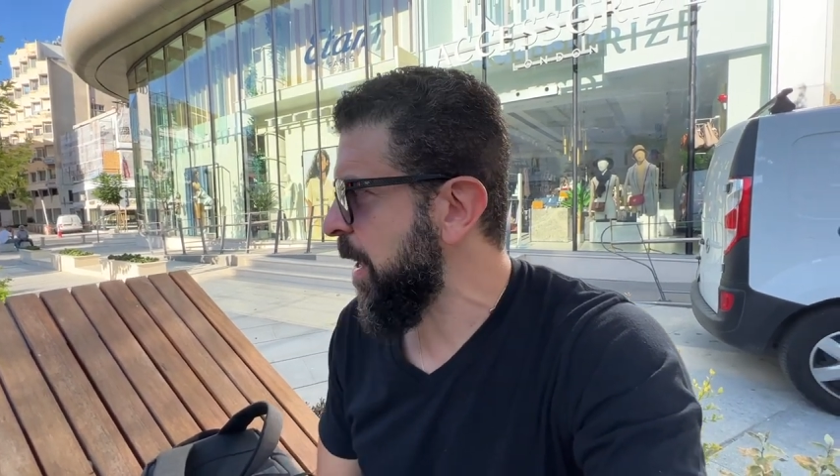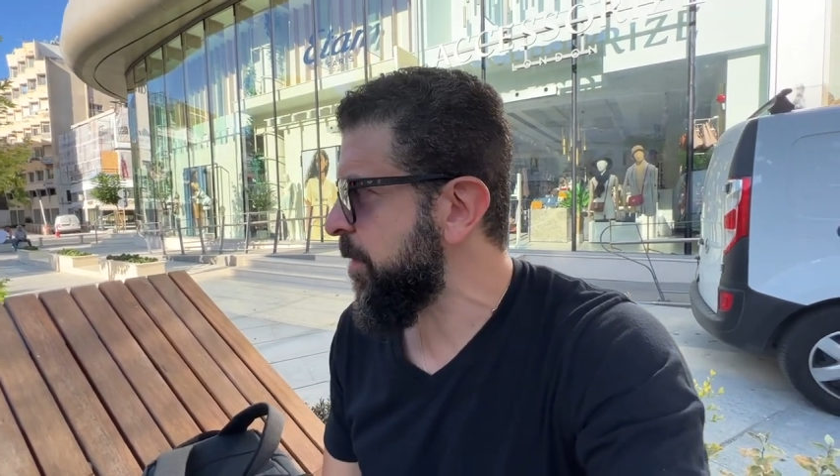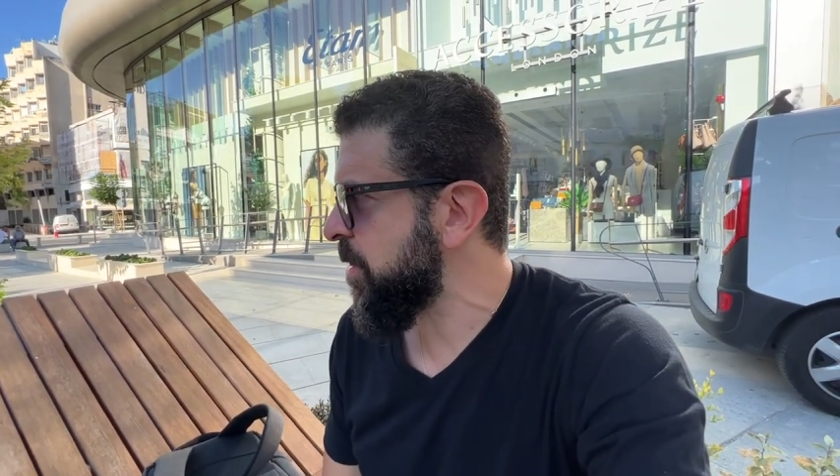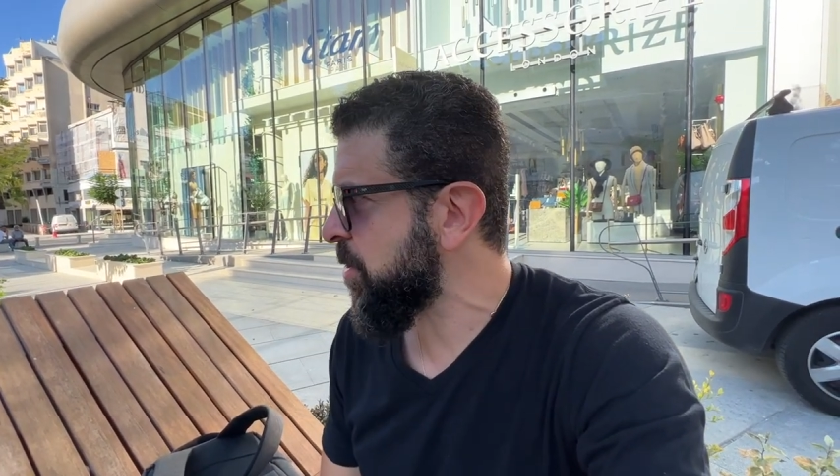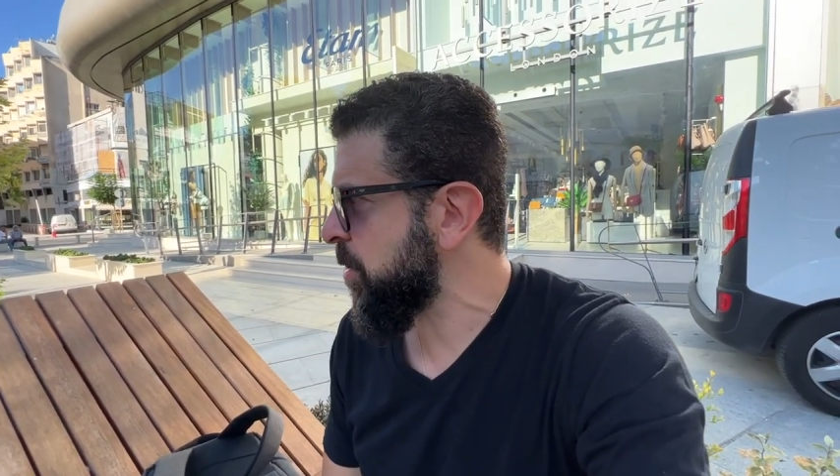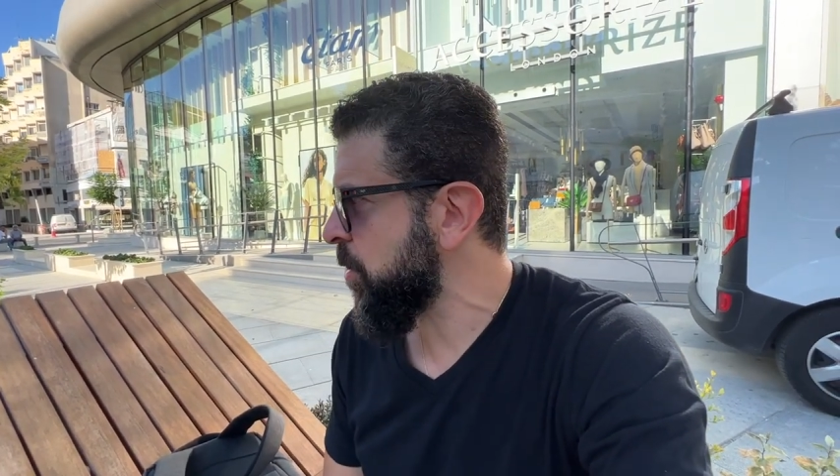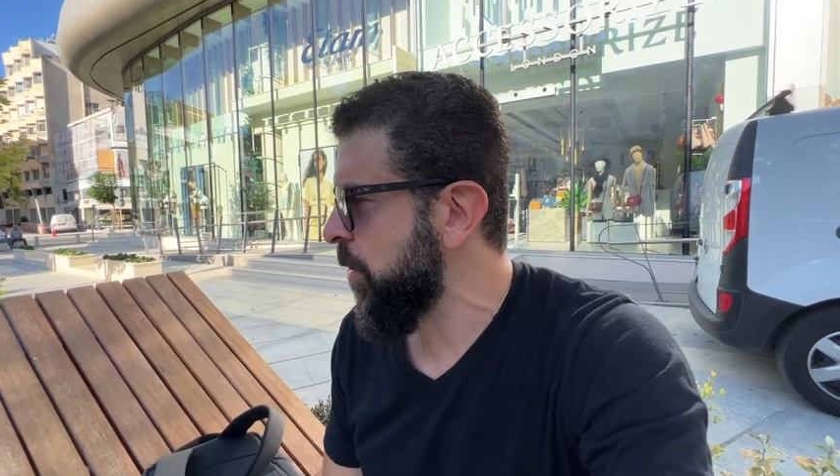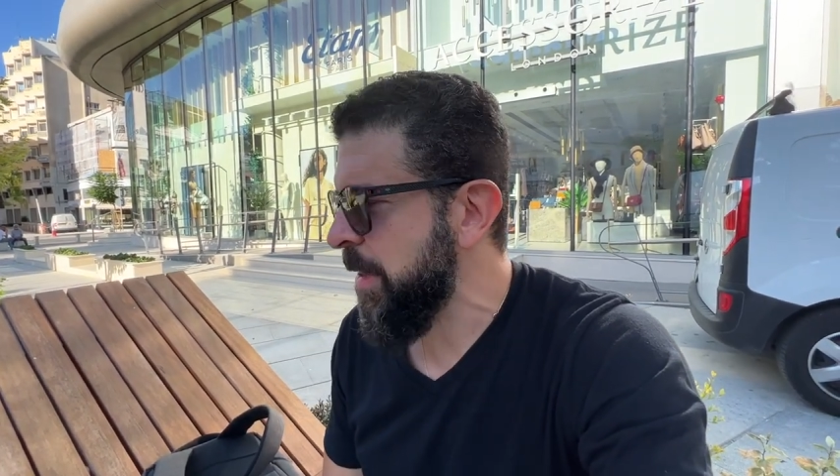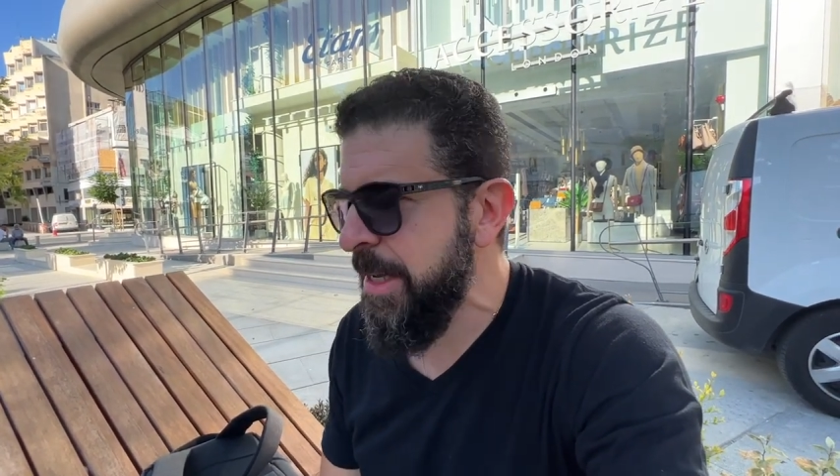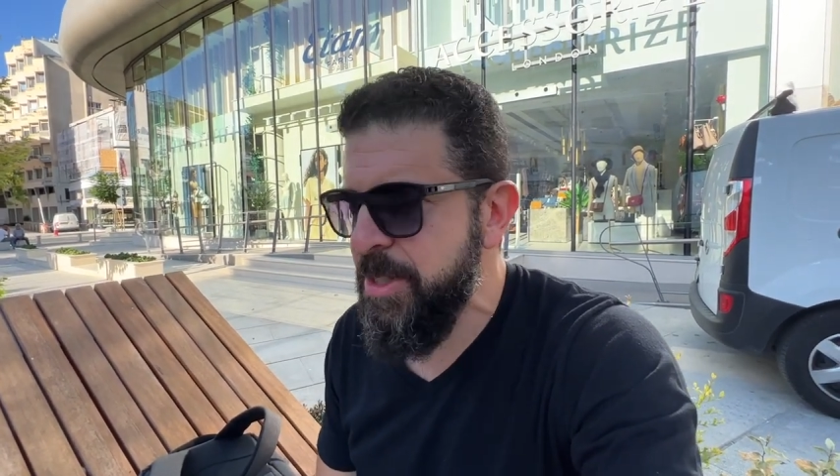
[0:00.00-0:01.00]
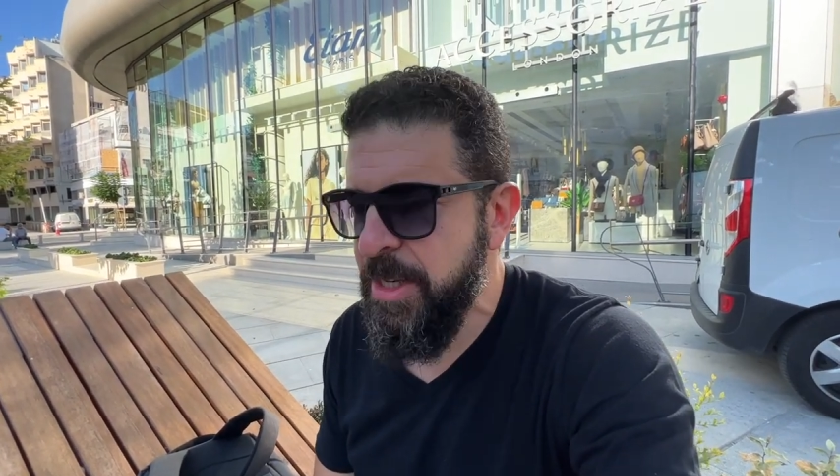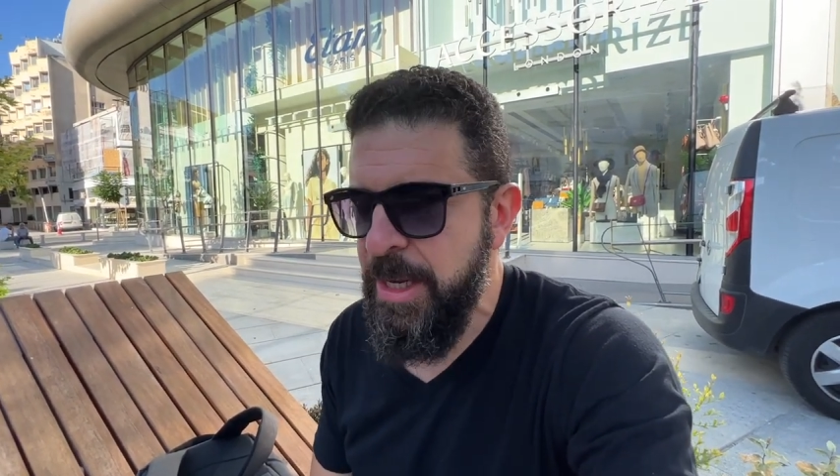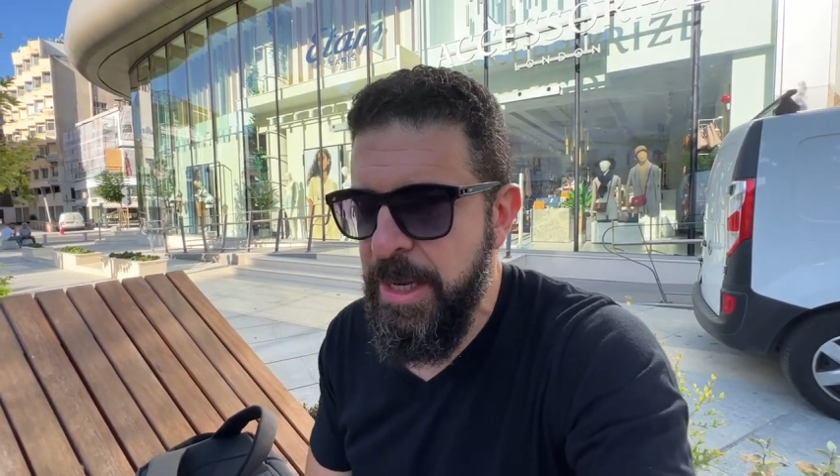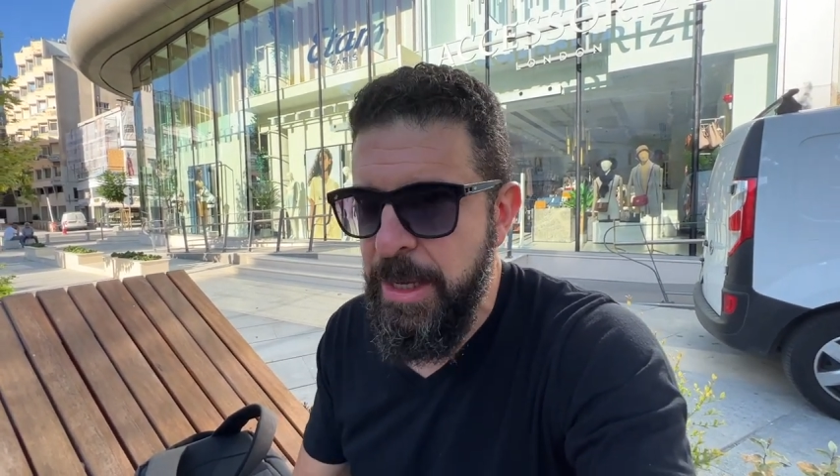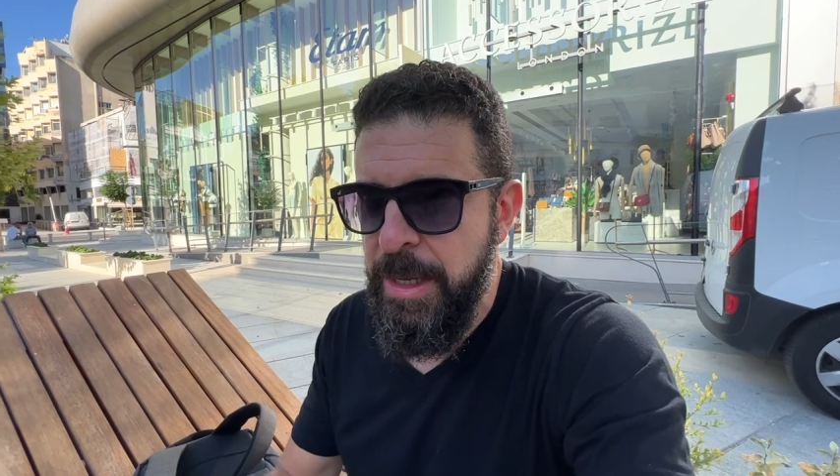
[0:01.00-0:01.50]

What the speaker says: given to Zelensky,